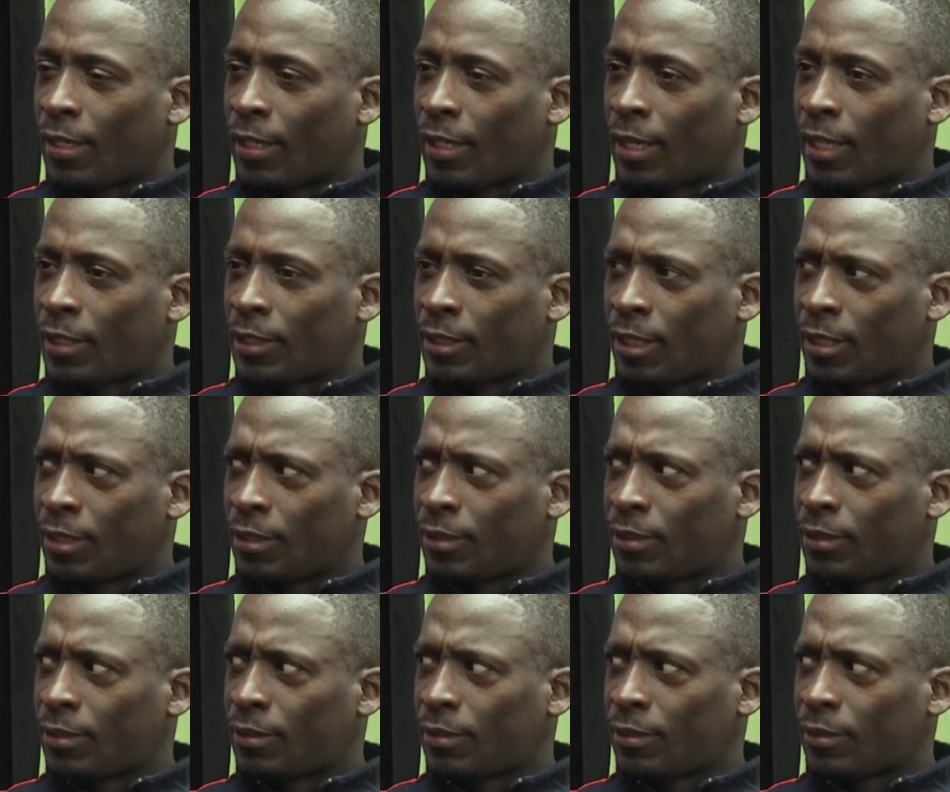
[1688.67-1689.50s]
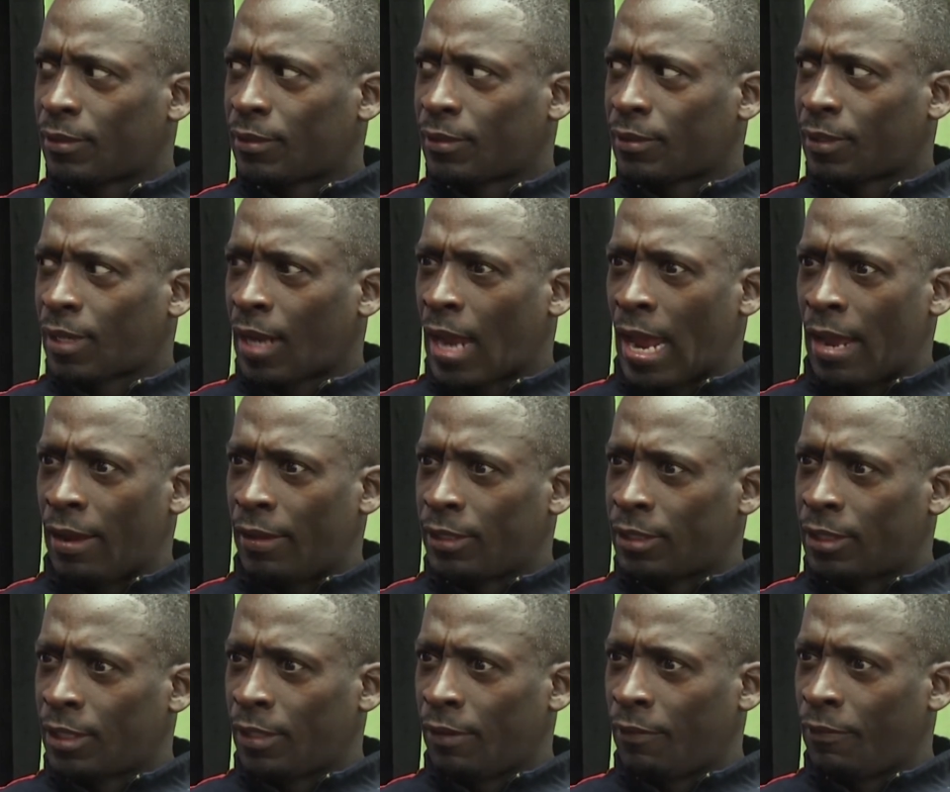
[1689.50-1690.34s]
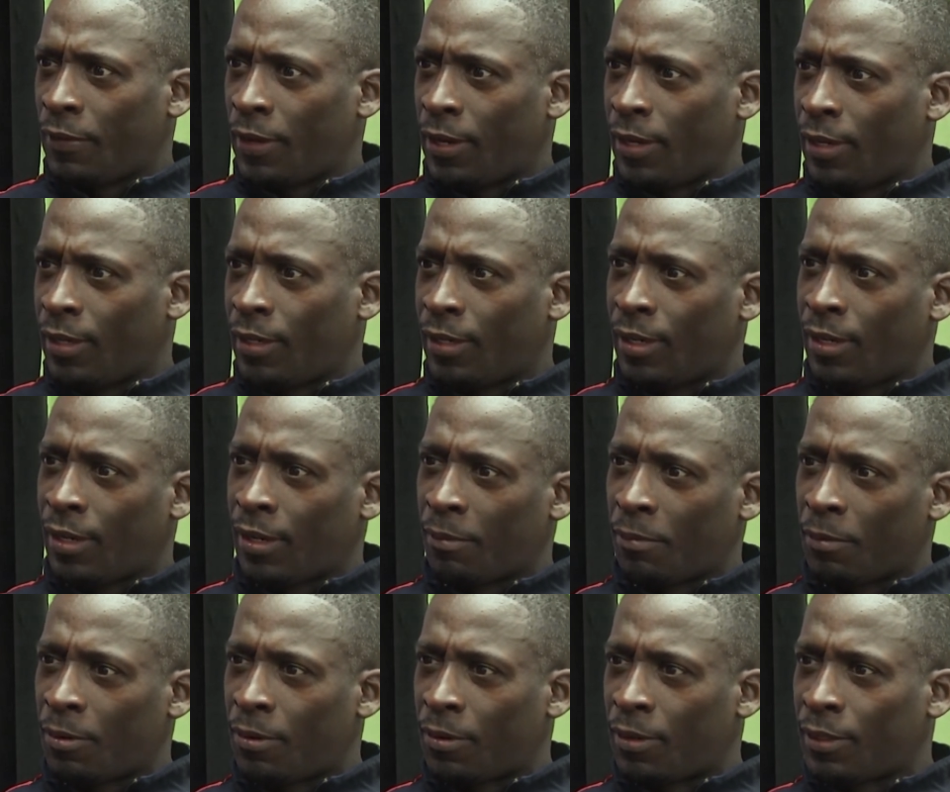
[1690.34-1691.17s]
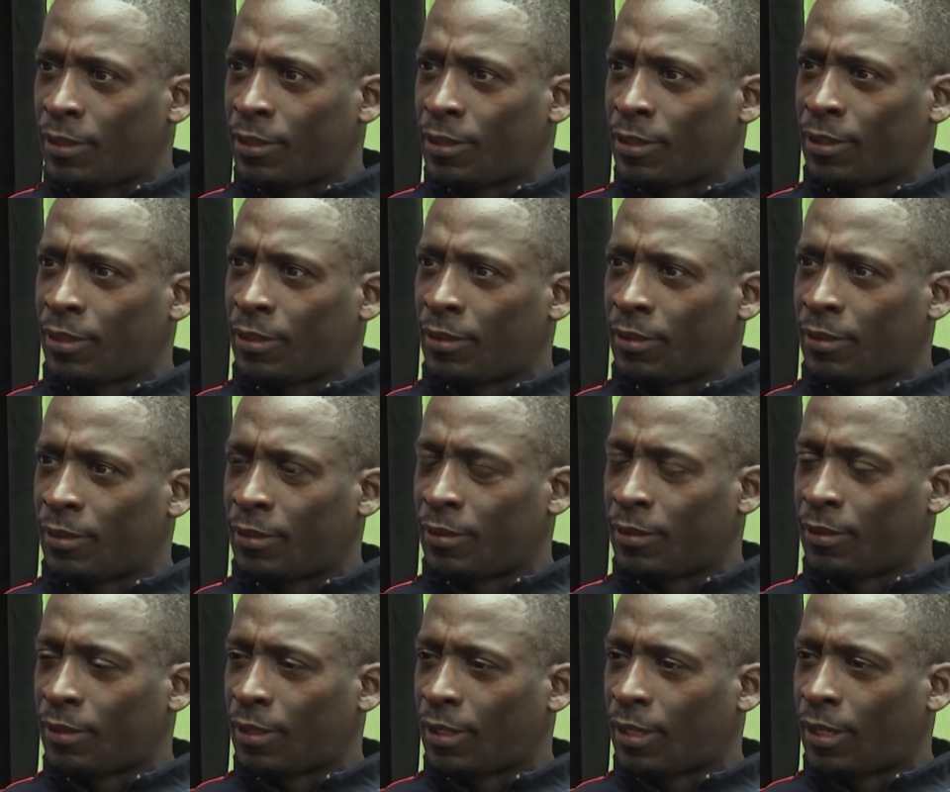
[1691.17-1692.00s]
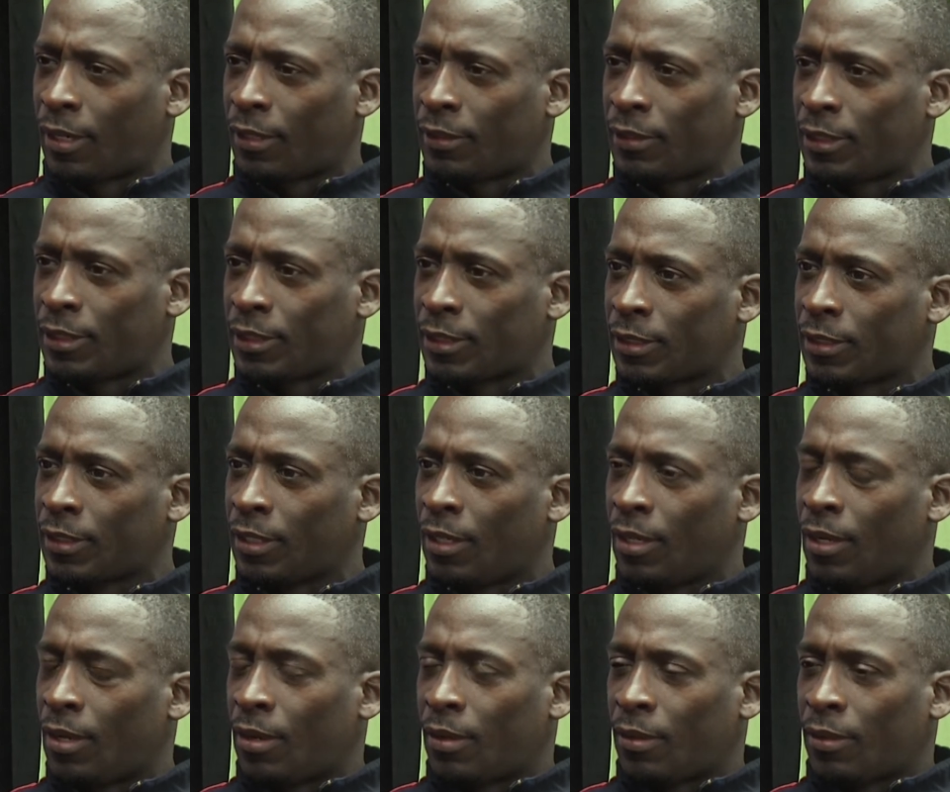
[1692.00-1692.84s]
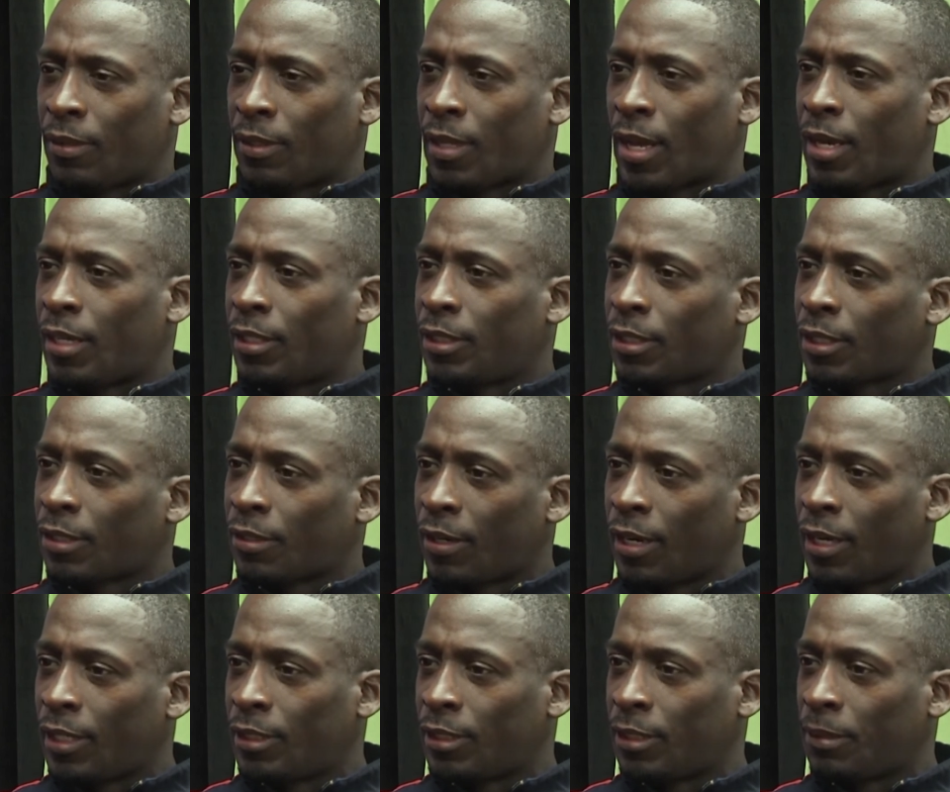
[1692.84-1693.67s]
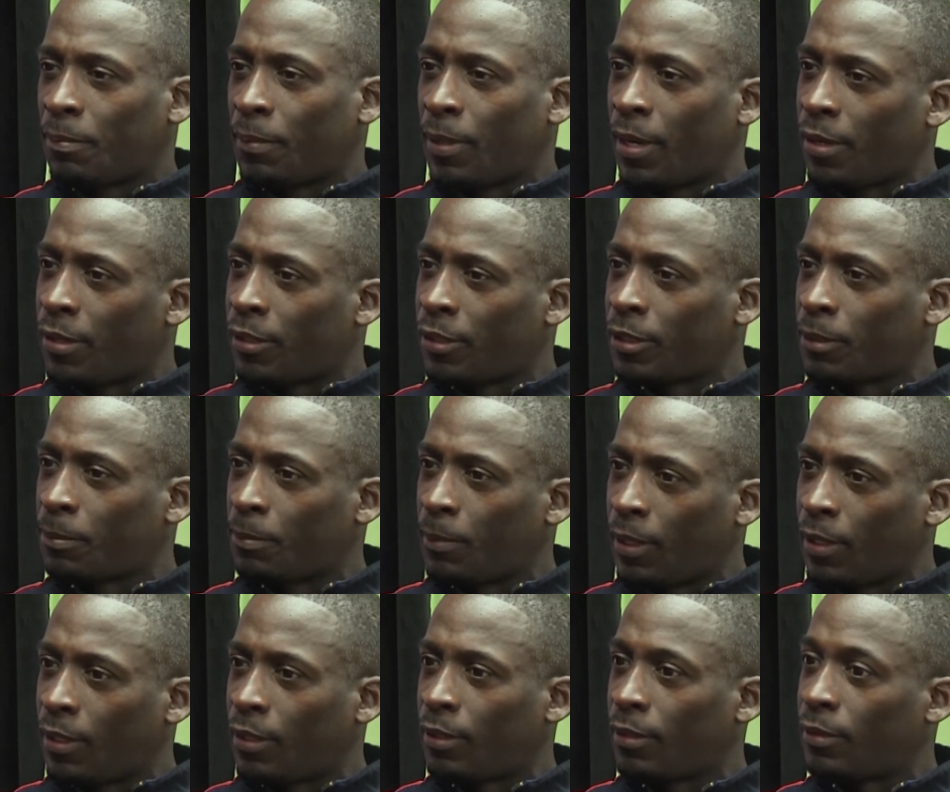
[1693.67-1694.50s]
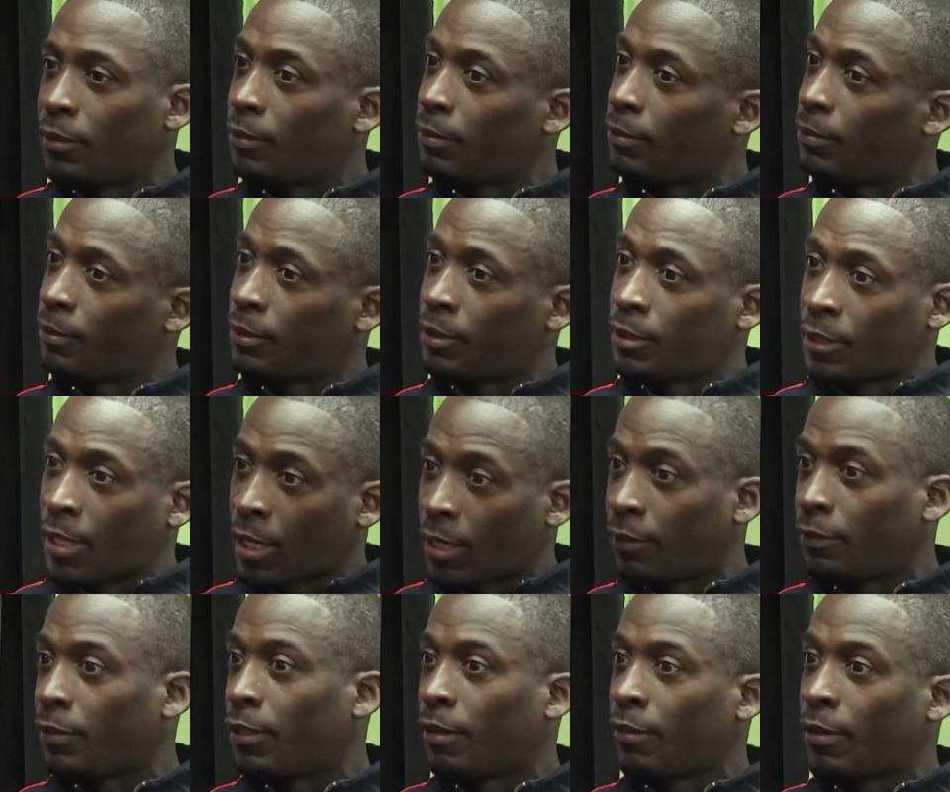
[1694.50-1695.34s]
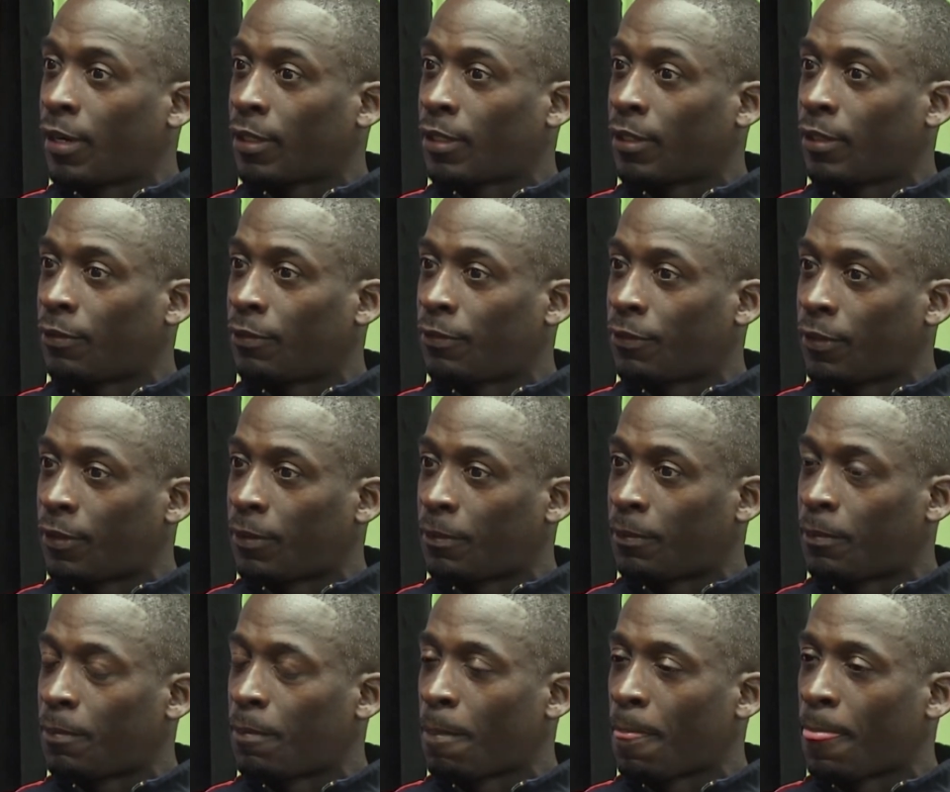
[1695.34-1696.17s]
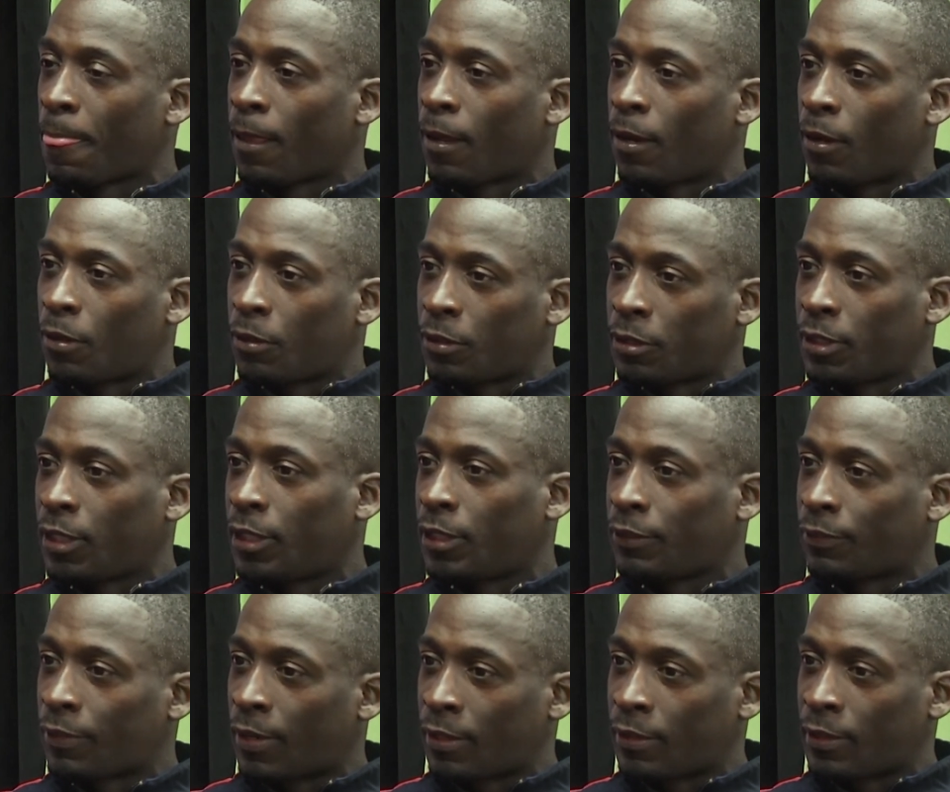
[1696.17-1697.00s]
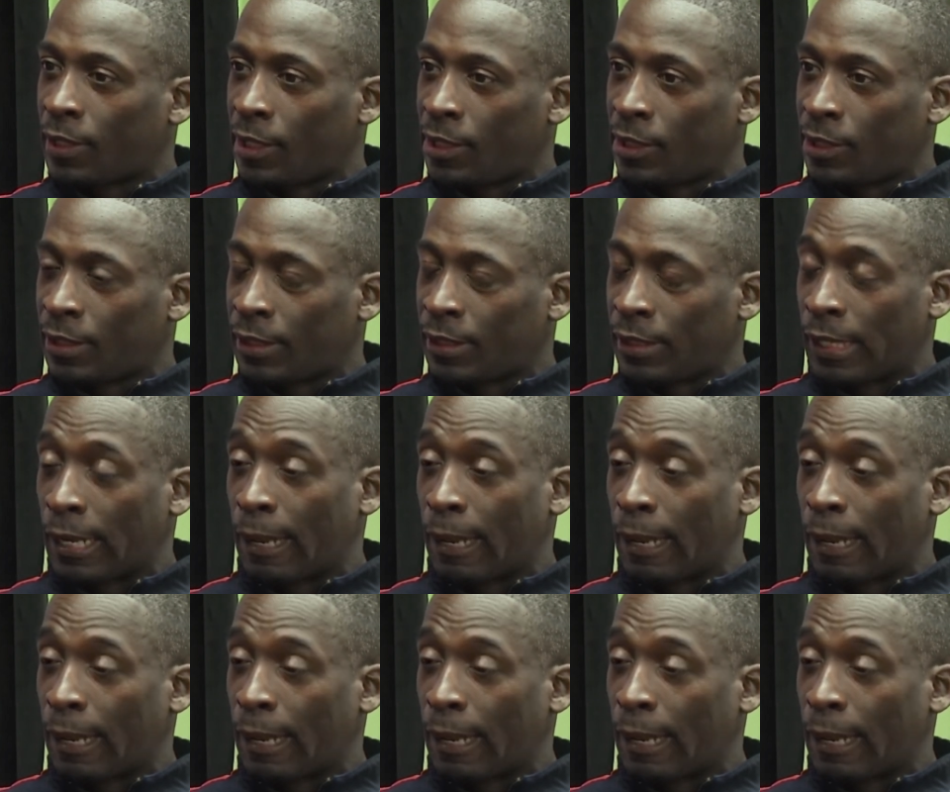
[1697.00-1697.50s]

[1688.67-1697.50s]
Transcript: I says, it's an event in here I'm going to. She says, that is crazy. Meredith Smith, executive director from Whole Cities Foundation,